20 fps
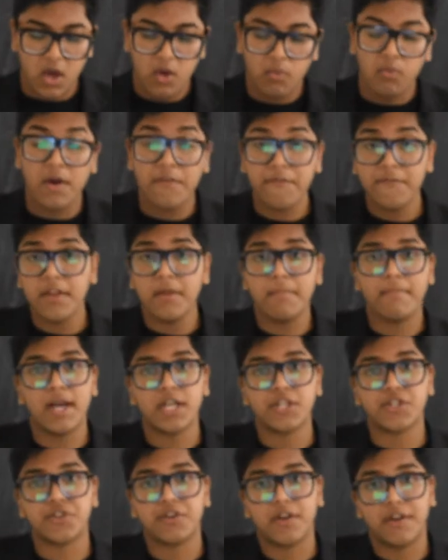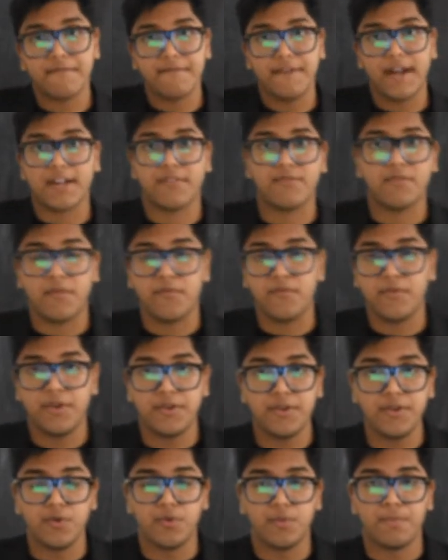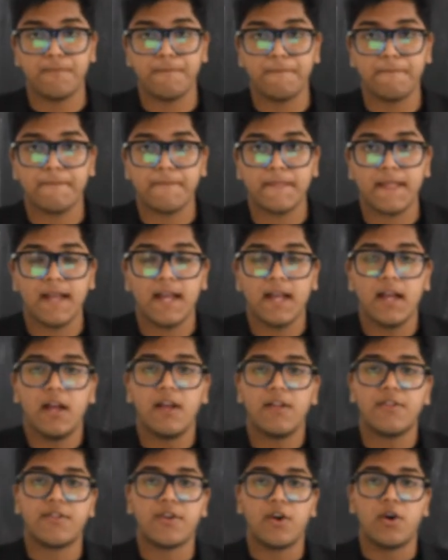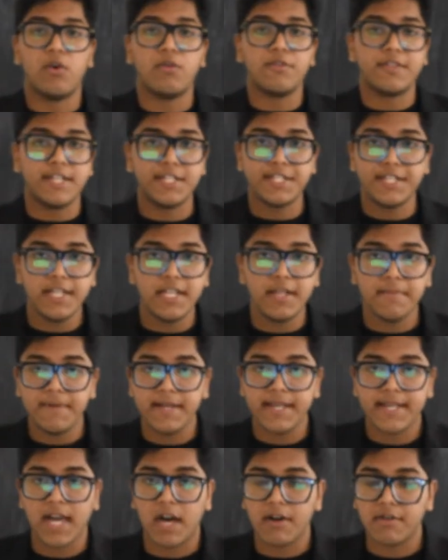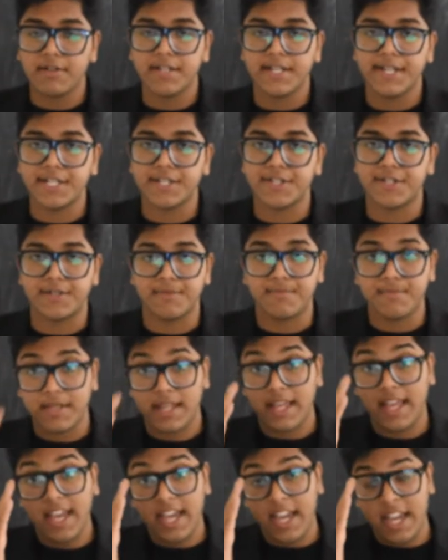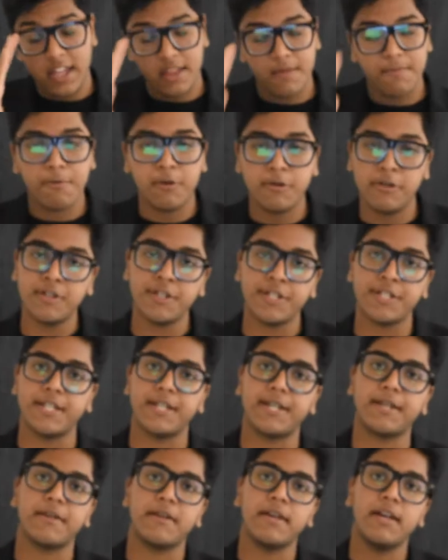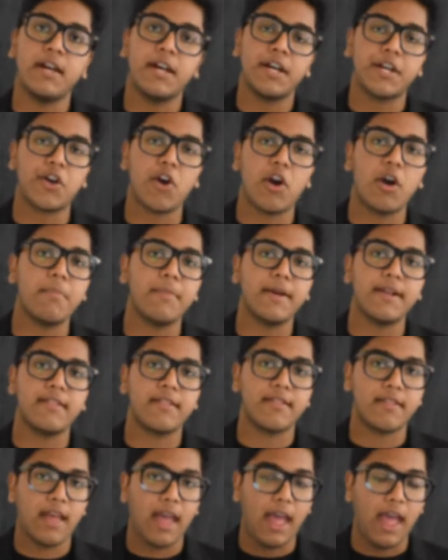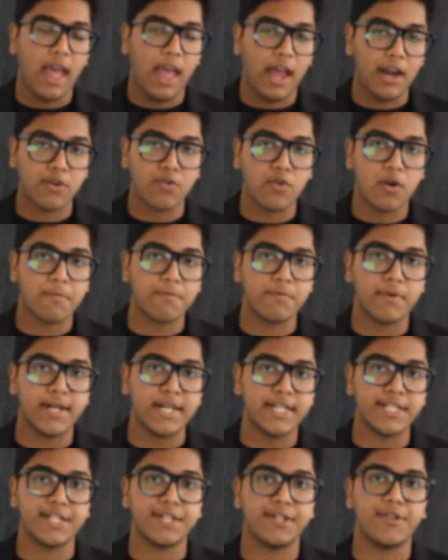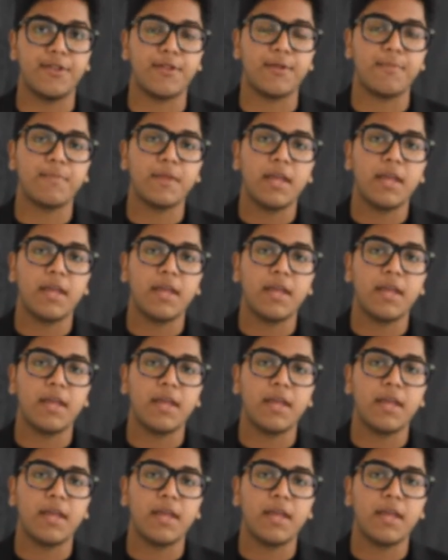What we measure affects what we do. So this GDP calculation is pushing governments and corporations